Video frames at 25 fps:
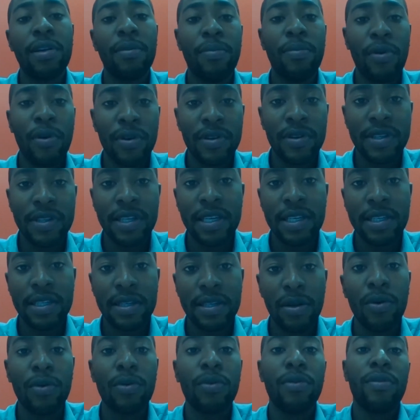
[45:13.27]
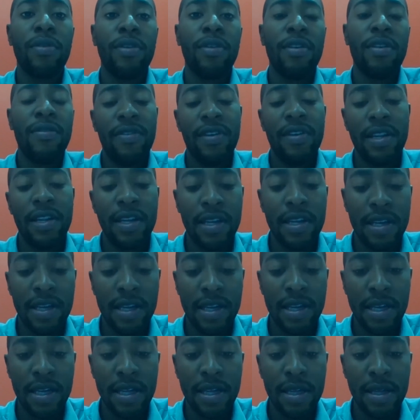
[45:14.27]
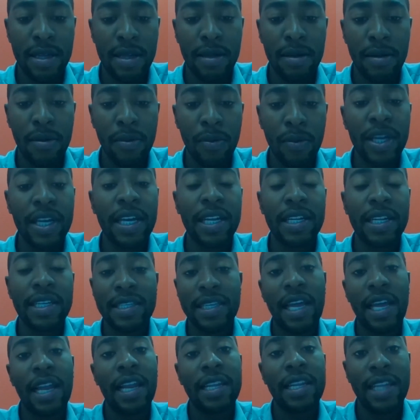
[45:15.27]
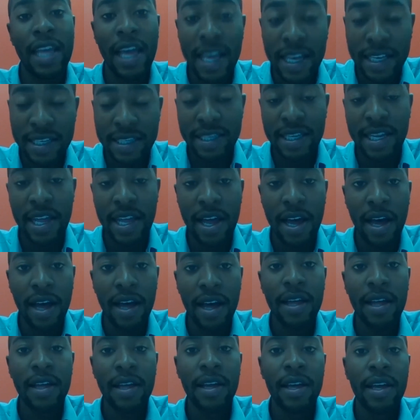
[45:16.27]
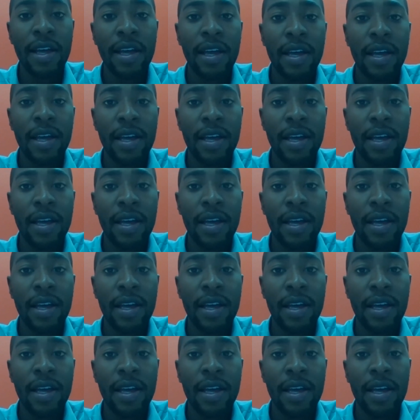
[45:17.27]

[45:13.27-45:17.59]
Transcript: further processed, or even uh, we can sell it as they are,